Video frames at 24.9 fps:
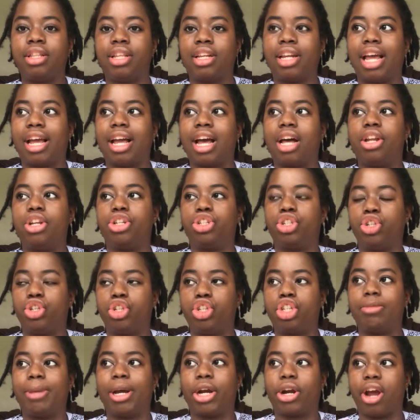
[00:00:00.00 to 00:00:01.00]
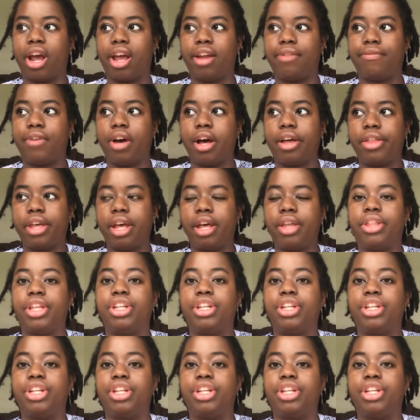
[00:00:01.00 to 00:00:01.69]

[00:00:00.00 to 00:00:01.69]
they're like, I'll introduce you to my grandfather.